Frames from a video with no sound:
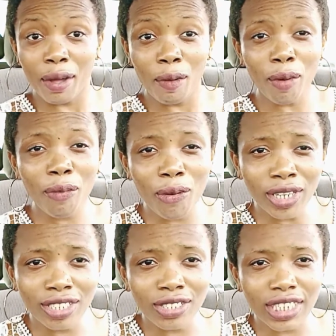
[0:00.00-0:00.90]
Mommy, what
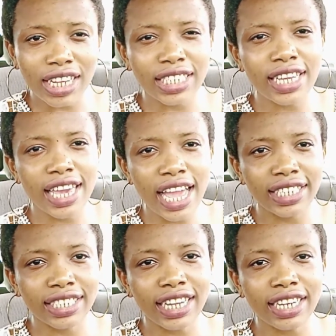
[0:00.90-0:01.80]
did you say? She said, yes,
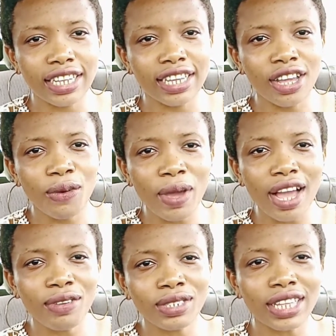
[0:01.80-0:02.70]
Jenny. Where
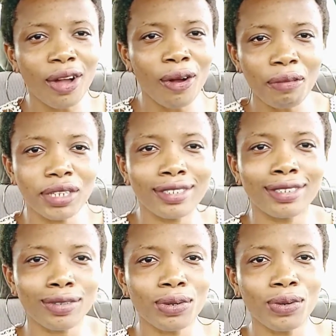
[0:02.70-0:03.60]
are you? Start coming to
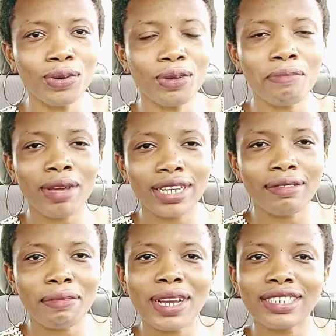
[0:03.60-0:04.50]
school. You made the
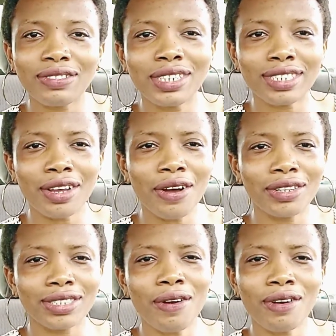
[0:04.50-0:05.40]
best
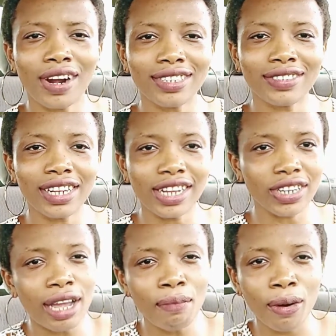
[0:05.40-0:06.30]
result. Congratulations.
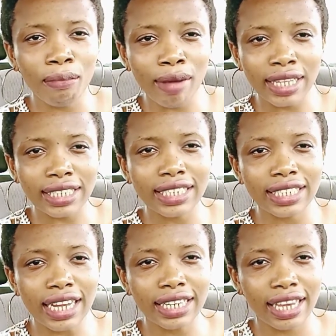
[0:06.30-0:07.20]
That moment
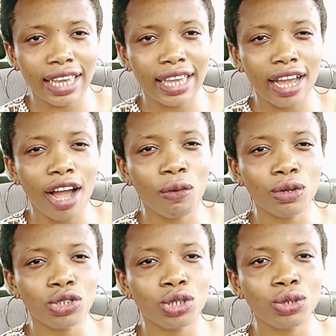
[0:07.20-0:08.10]
inside the Keke, I
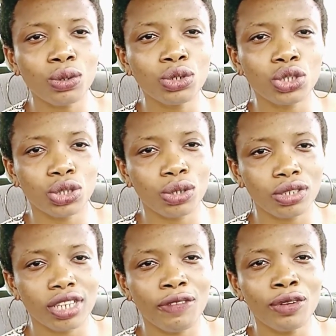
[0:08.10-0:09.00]
was so
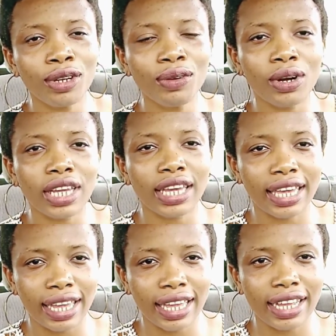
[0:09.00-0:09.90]
shocked. If you don't know what a
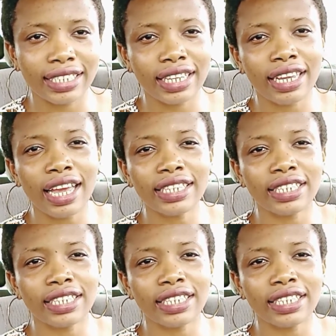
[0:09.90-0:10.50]
Keke is, Keke is a